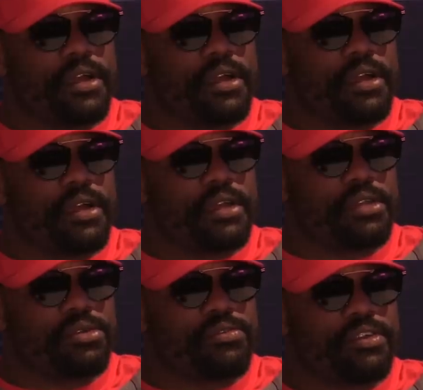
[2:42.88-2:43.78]

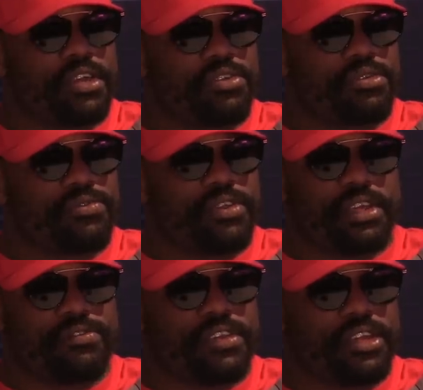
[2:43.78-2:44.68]
know,
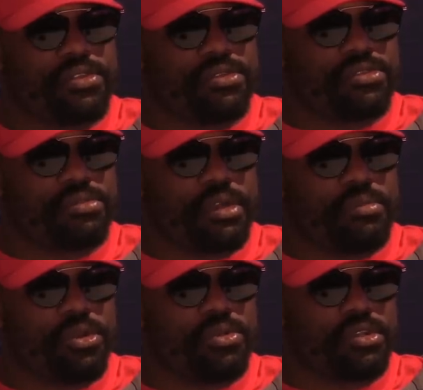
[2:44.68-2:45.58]
fair dues to my
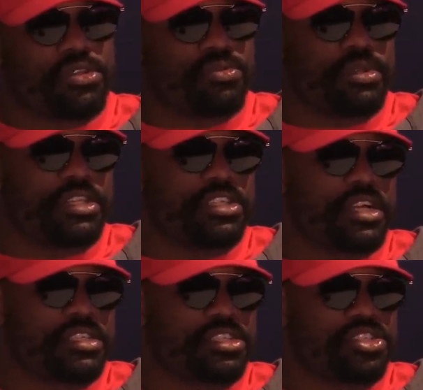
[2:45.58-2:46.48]
opponent, because when he
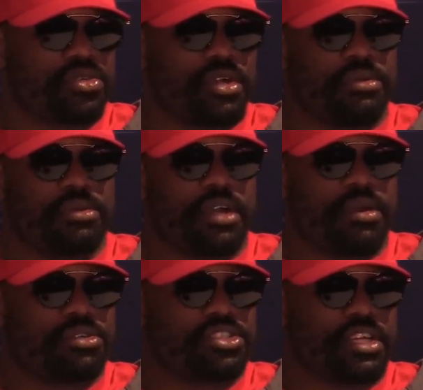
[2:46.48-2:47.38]
chucked his shot,
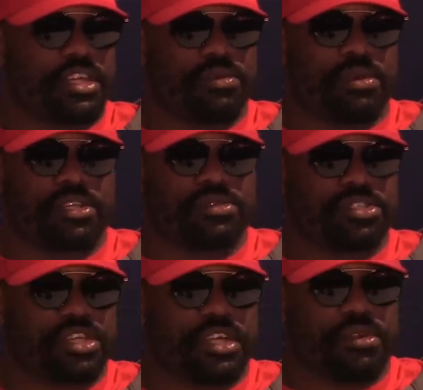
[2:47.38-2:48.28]
I was chucking one, he was
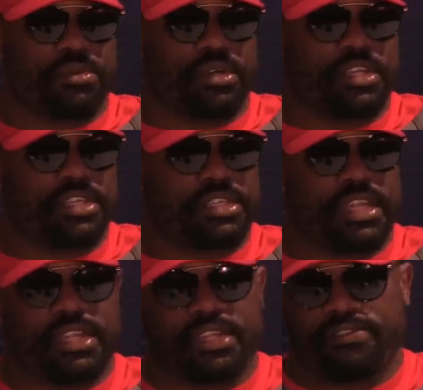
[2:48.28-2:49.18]
chucking one, he's
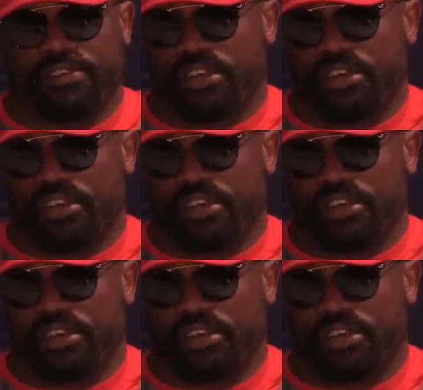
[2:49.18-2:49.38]
landed